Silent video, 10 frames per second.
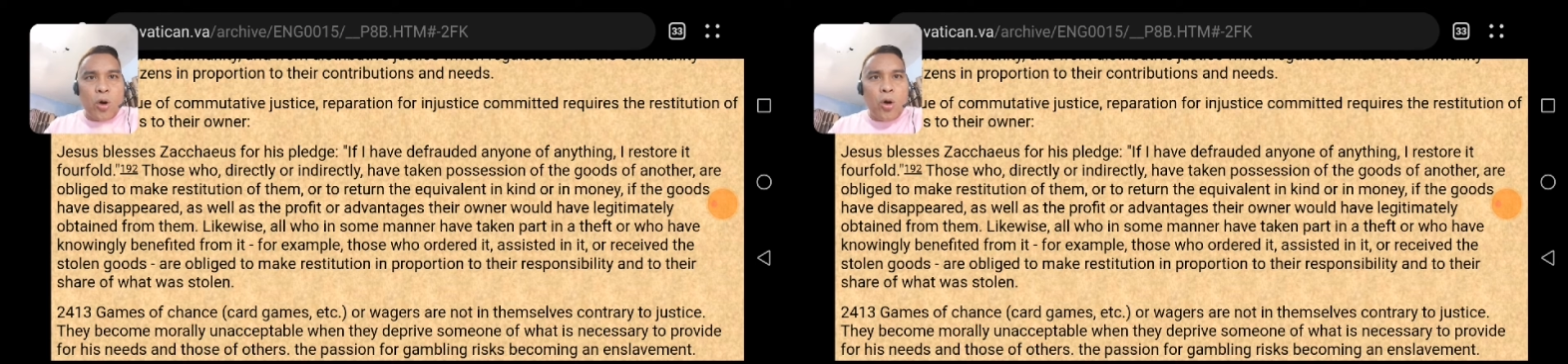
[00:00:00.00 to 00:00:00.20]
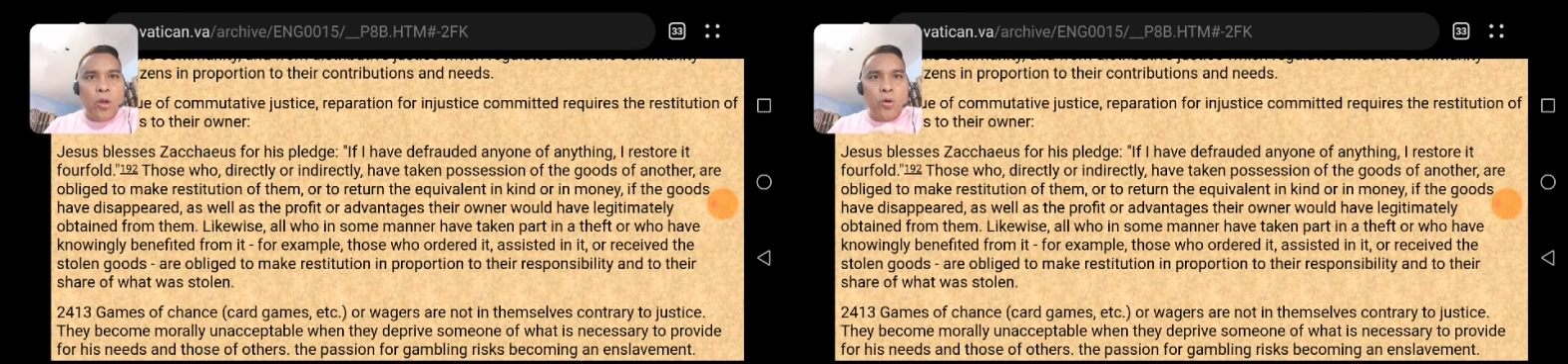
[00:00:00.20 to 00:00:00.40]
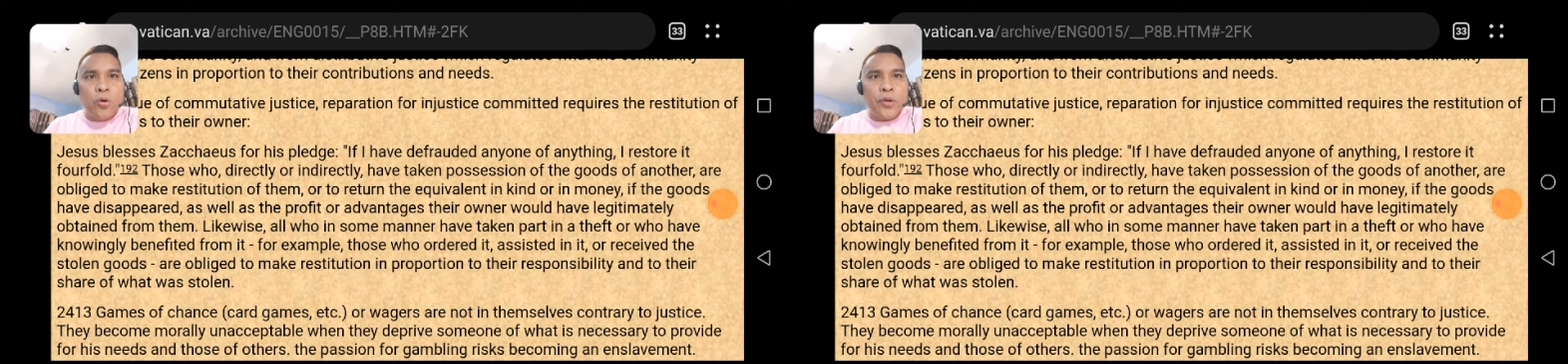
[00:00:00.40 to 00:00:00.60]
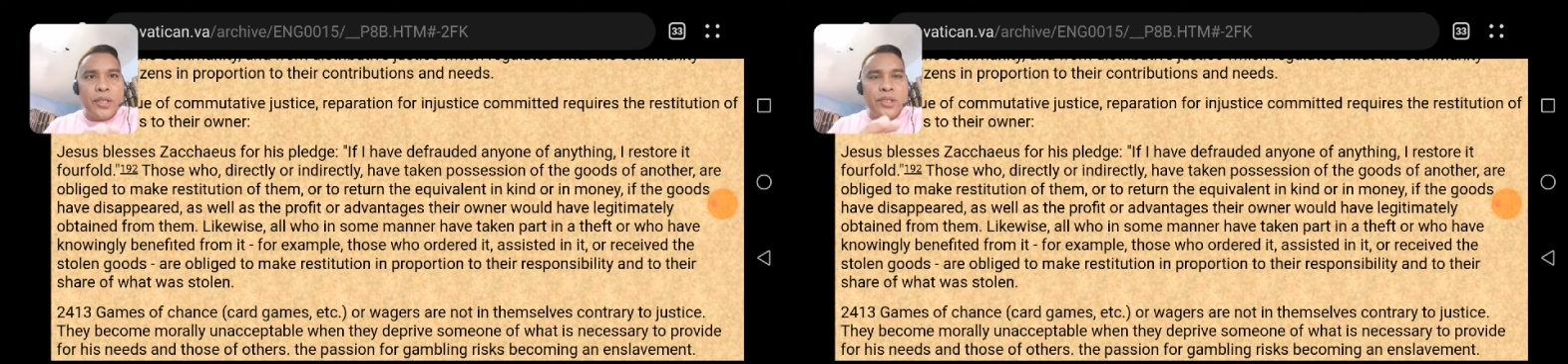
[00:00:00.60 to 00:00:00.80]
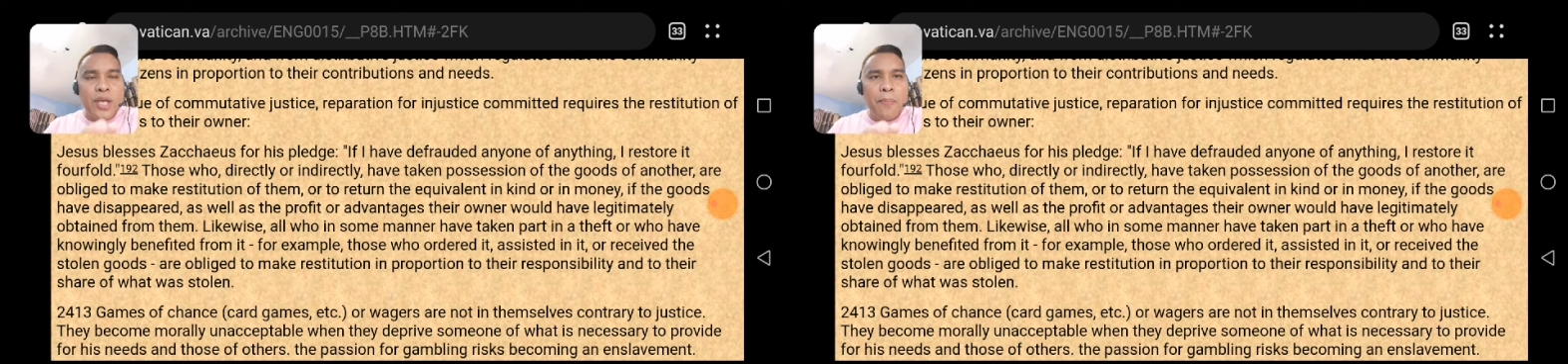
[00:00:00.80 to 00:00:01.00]
all who
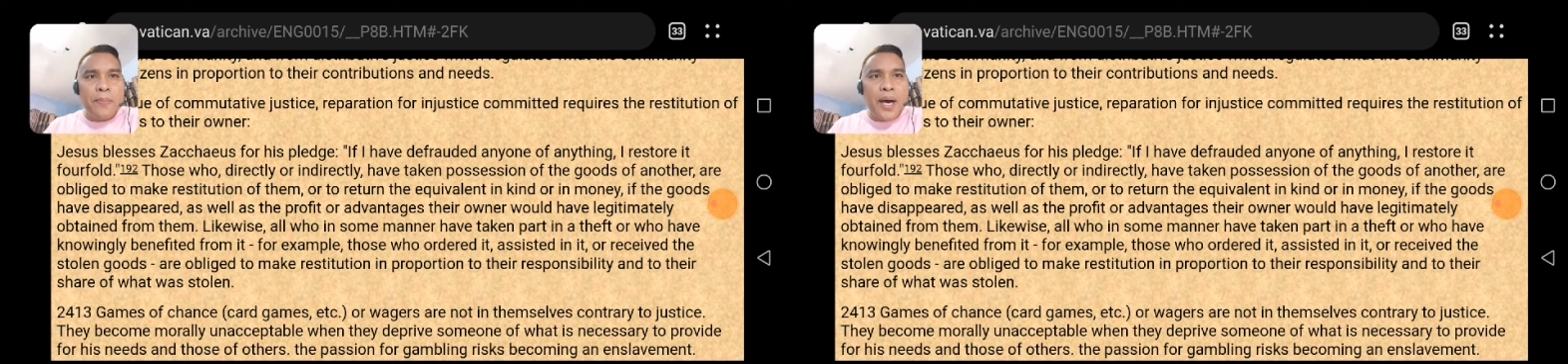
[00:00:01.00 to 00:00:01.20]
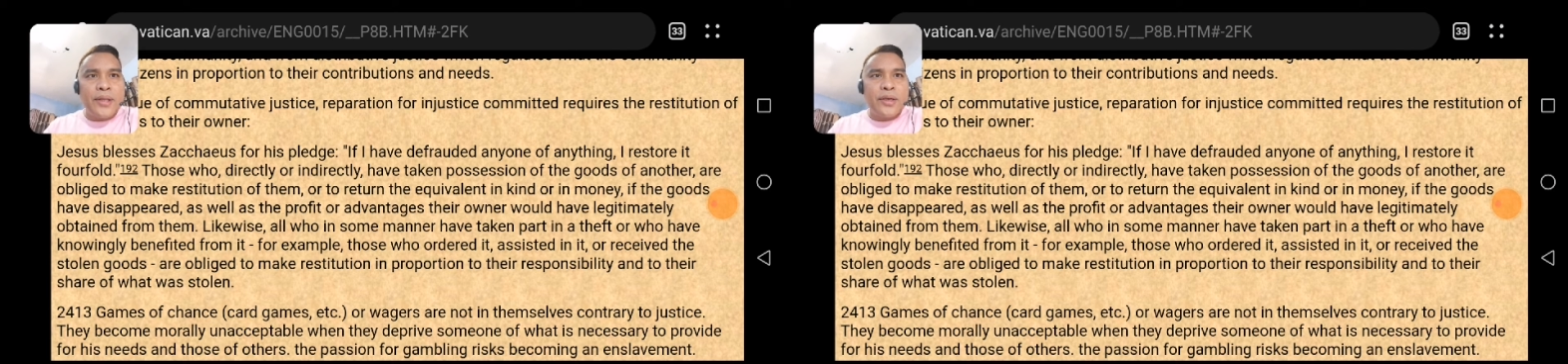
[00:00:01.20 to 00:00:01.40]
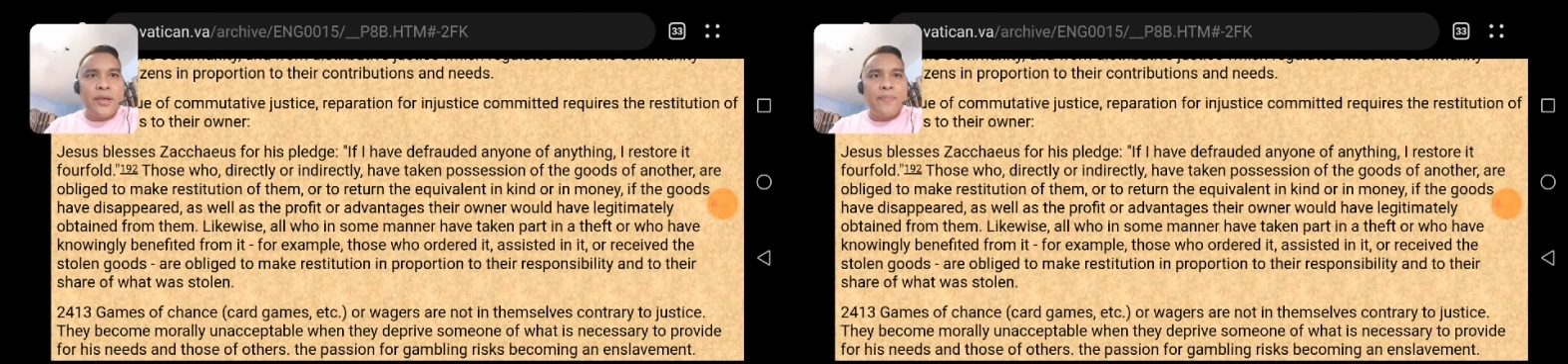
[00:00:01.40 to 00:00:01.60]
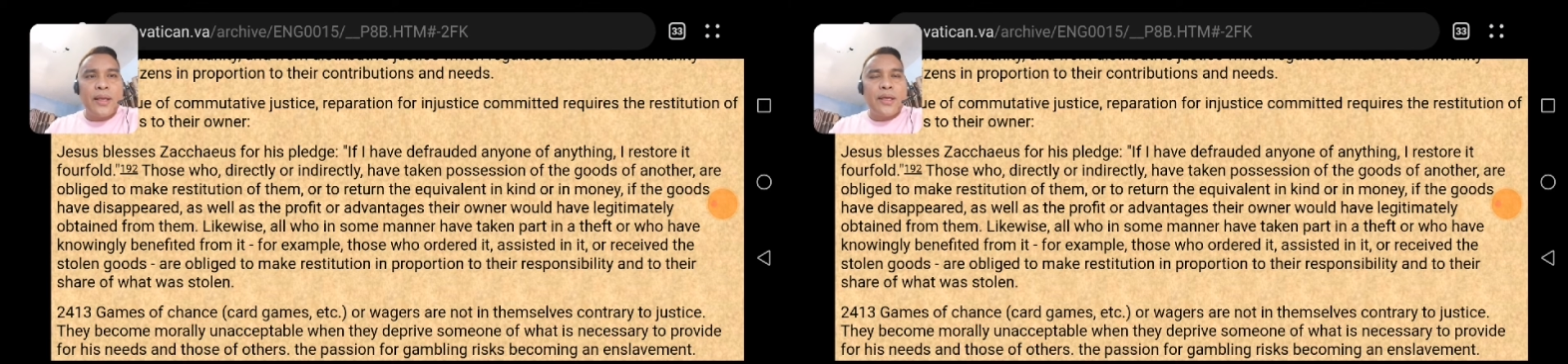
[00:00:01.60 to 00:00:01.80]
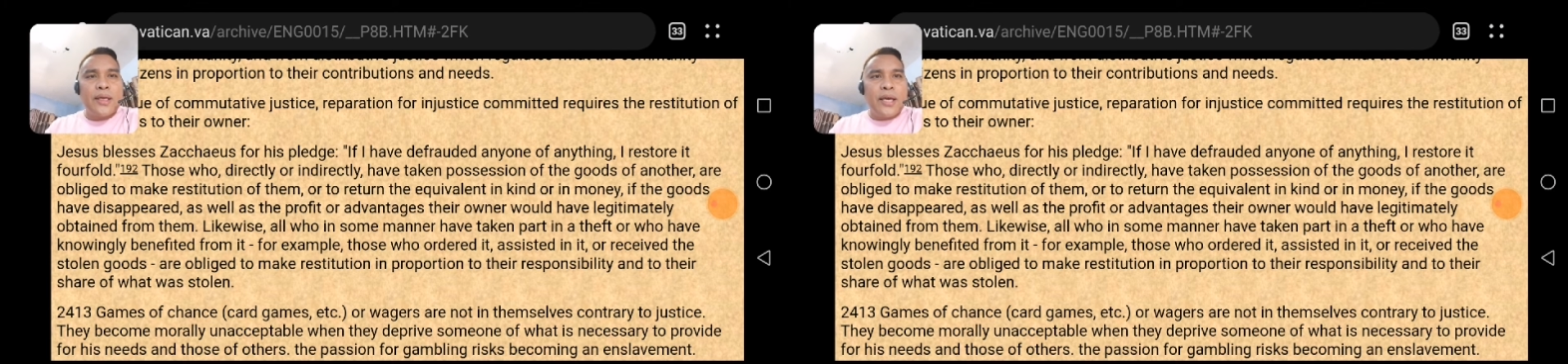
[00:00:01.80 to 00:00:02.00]
in some manner
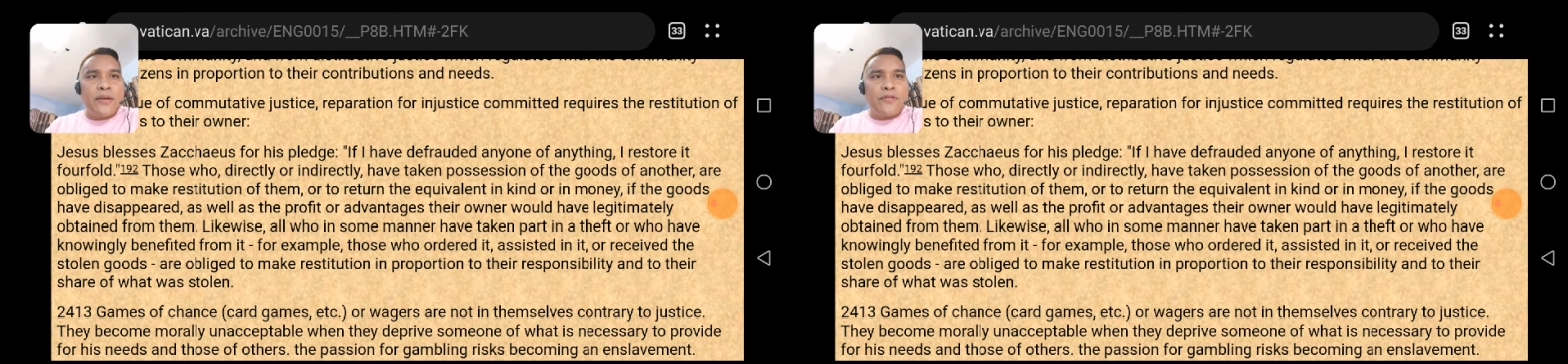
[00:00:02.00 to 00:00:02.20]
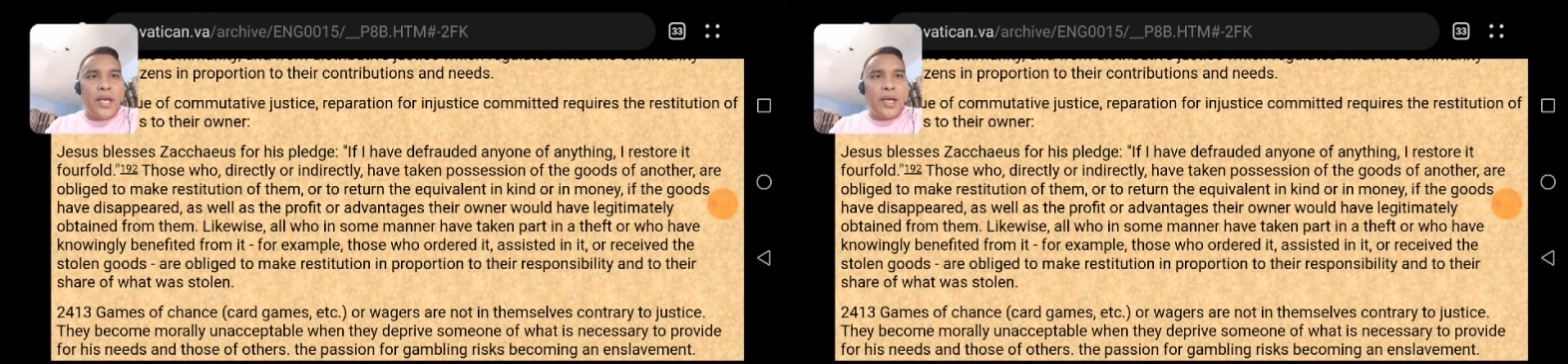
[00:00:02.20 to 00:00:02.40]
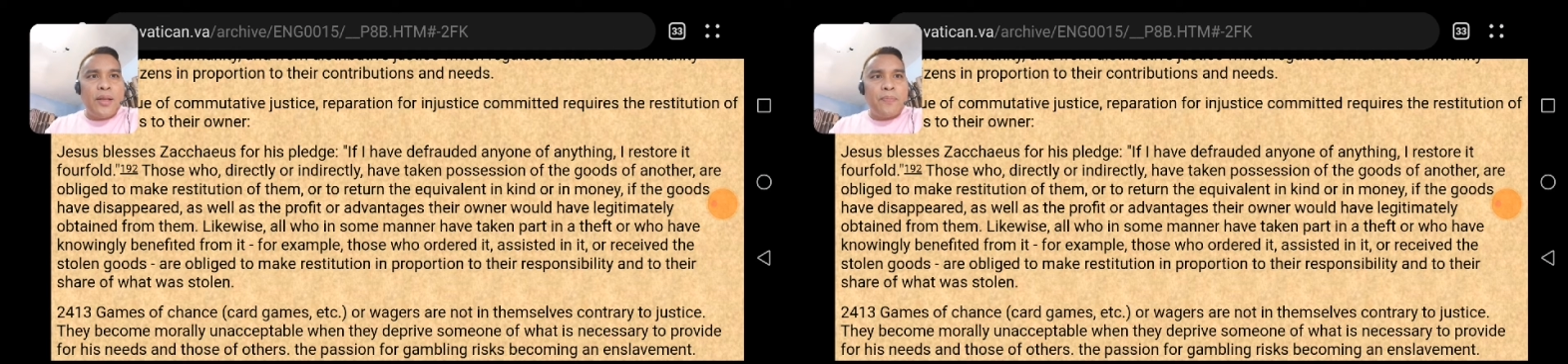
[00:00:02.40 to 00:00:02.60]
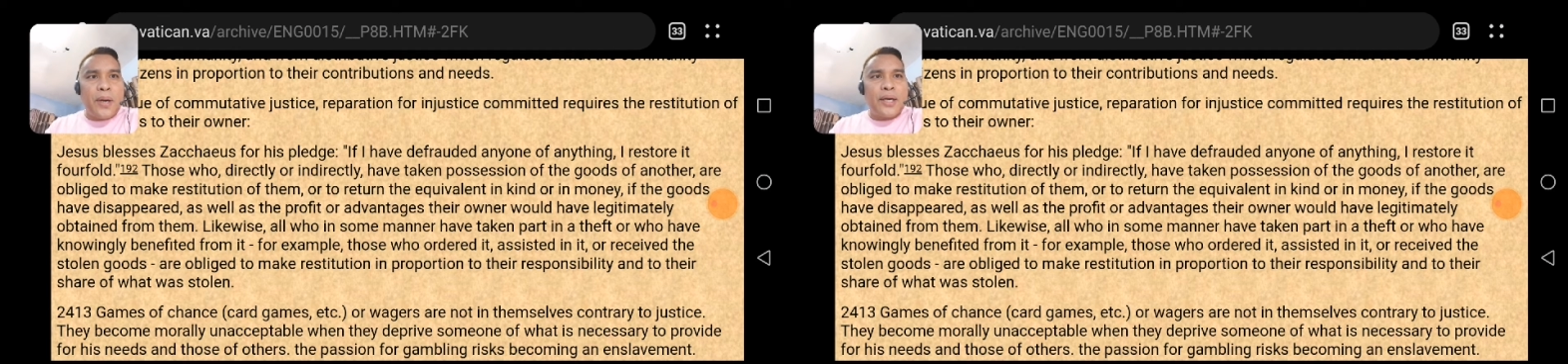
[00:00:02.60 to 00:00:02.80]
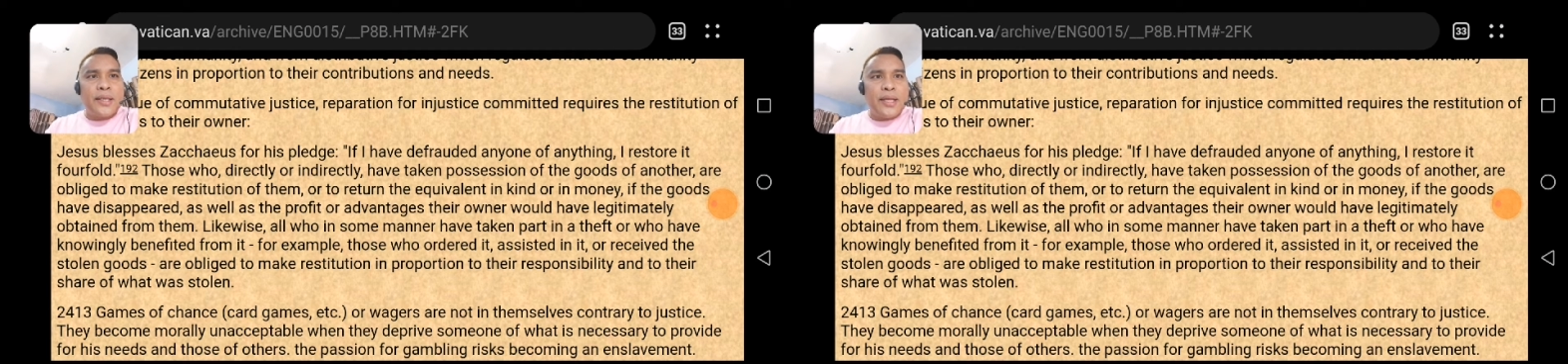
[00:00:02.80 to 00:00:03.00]
have taken
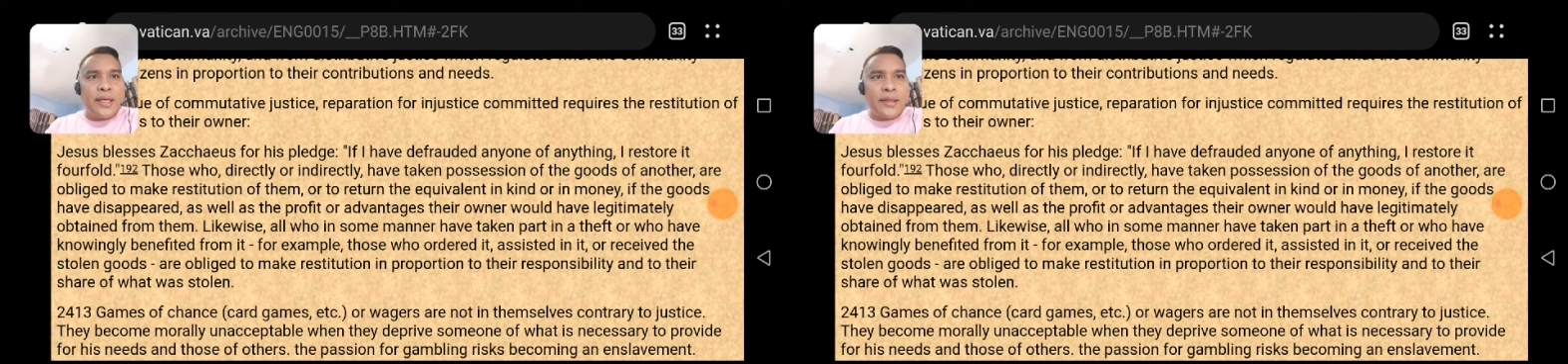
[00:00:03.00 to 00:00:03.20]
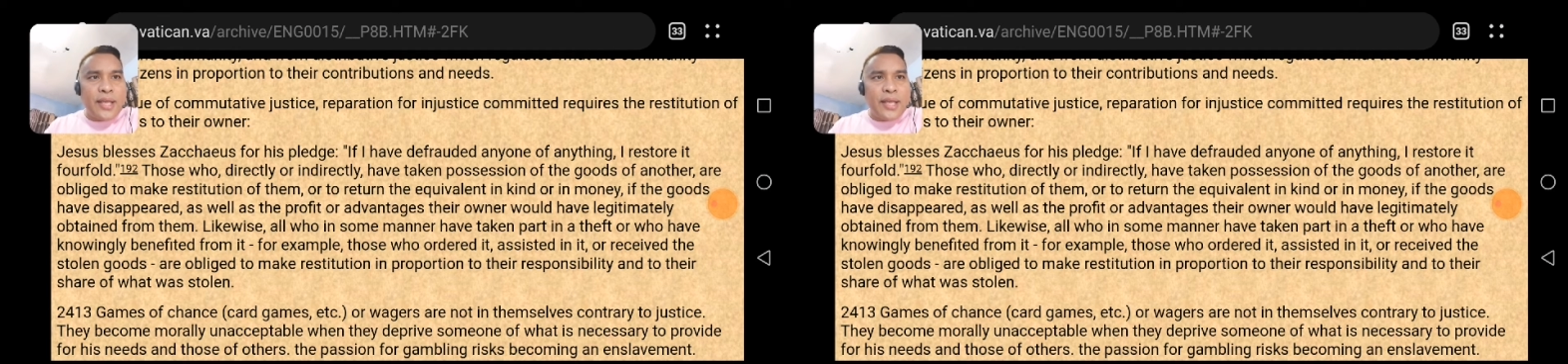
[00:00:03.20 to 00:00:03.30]
part in a